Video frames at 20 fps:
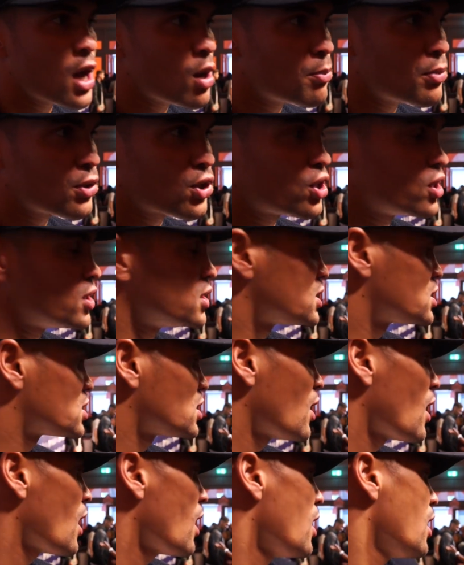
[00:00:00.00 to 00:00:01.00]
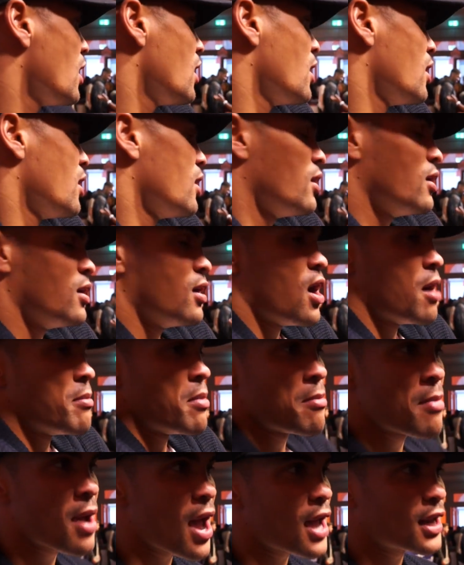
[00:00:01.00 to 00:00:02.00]
out because I'm
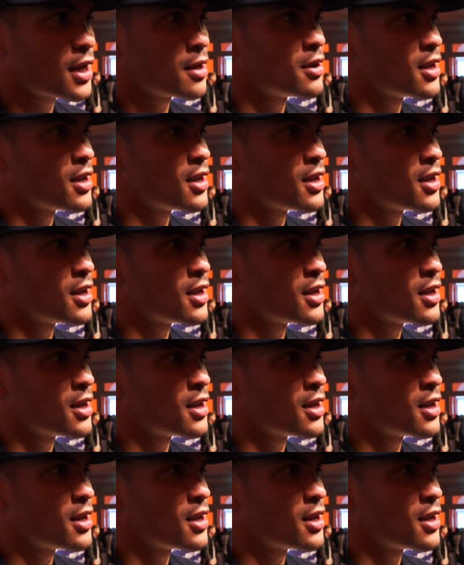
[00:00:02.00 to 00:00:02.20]
a man,